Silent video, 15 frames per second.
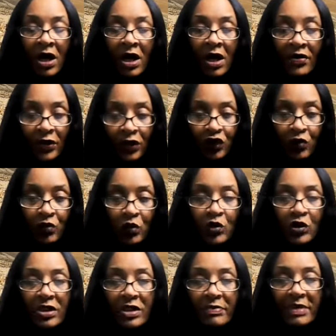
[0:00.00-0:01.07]
other
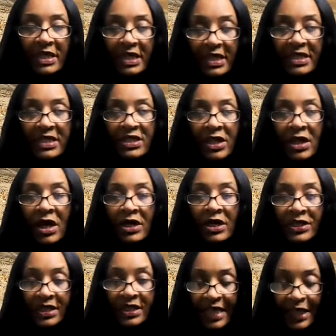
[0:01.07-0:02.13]
Jerusalem is
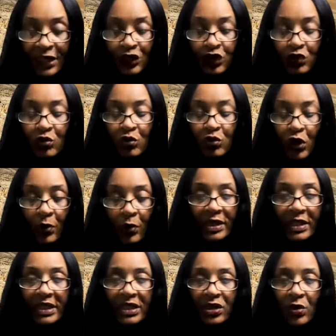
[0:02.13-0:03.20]
to that you
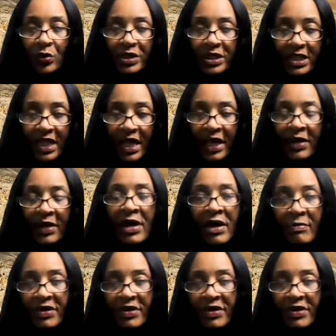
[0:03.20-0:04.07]
currently know today.